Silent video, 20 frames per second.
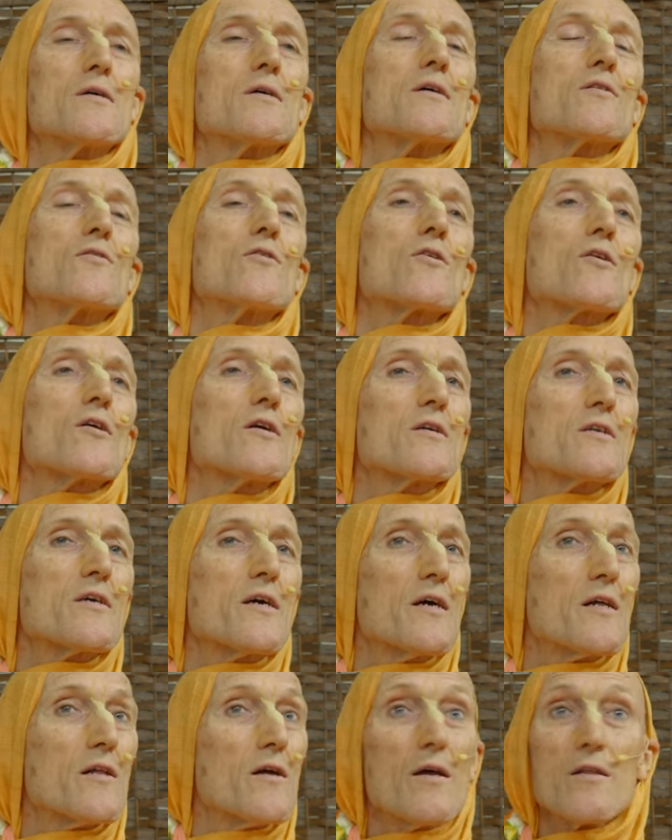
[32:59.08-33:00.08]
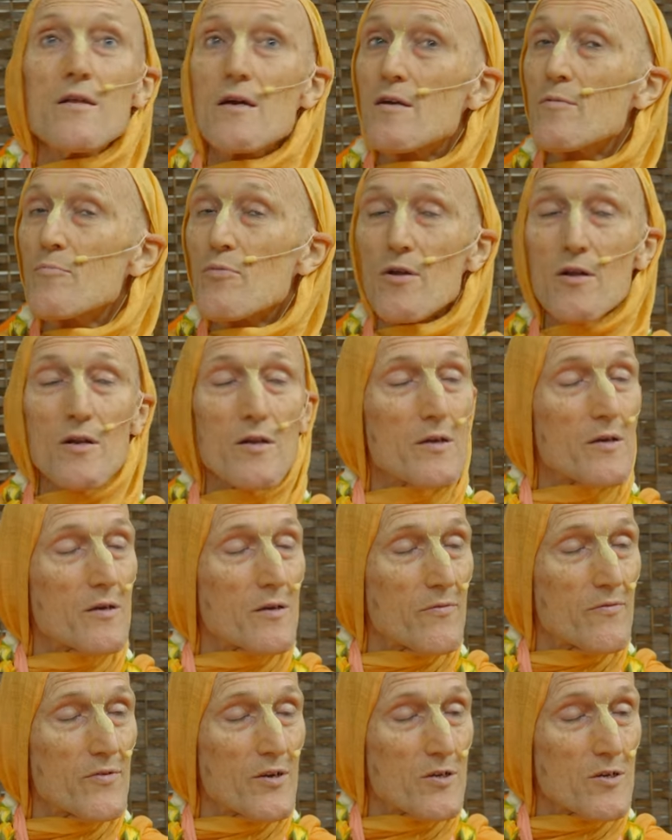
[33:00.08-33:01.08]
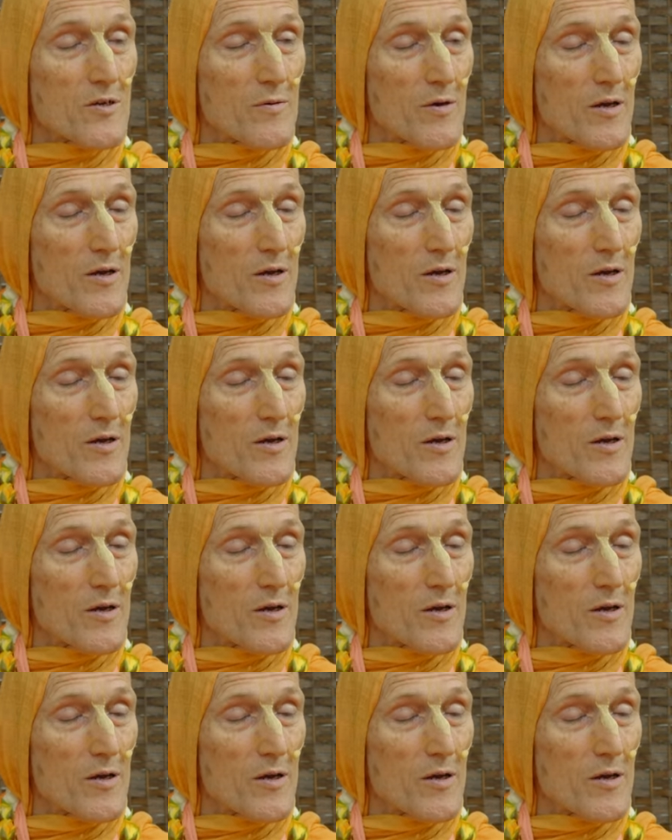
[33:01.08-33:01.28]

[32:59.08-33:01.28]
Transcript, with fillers: they're all going to hell. And they're completely convinced